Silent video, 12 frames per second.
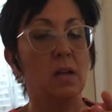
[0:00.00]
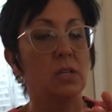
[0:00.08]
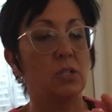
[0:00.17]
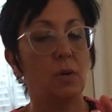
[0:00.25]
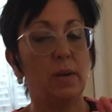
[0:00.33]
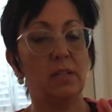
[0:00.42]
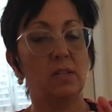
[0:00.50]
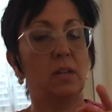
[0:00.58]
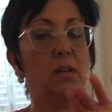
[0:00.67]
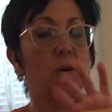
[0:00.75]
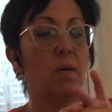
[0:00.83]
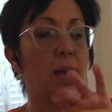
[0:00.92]
So he's going
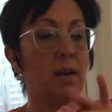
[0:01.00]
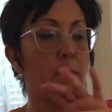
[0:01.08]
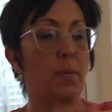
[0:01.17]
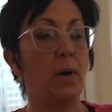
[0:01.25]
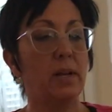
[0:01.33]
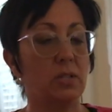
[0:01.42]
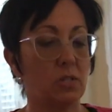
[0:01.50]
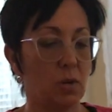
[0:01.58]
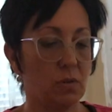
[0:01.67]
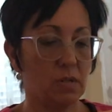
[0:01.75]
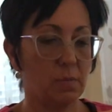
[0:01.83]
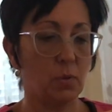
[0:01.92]
to go ahead and point his
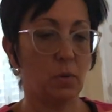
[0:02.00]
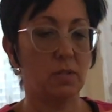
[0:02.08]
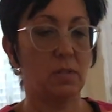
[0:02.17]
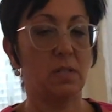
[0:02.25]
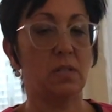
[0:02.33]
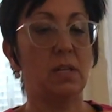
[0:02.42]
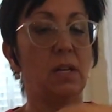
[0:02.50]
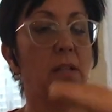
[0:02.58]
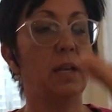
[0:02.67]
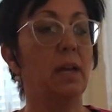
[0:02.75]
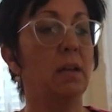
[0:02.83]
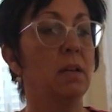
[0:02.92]
toes up towards the
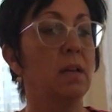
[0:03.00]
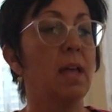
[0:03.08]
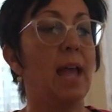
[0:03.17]
ceiling,